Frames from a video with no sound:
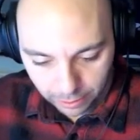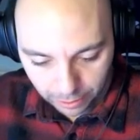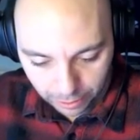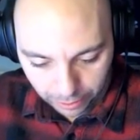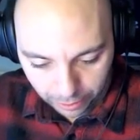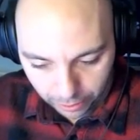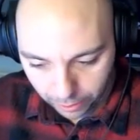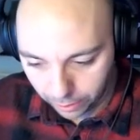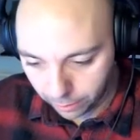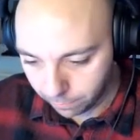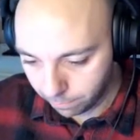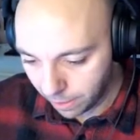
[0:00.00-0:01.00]

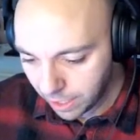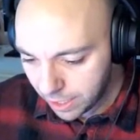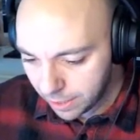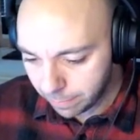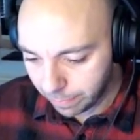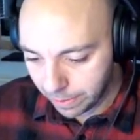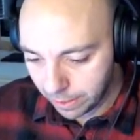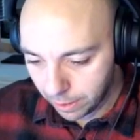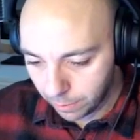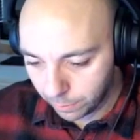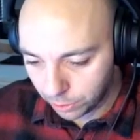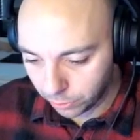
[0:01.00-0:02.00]
And
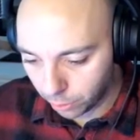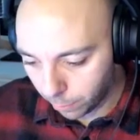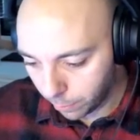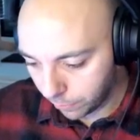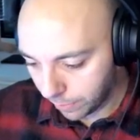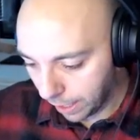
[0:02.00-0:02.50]
maybe we just go with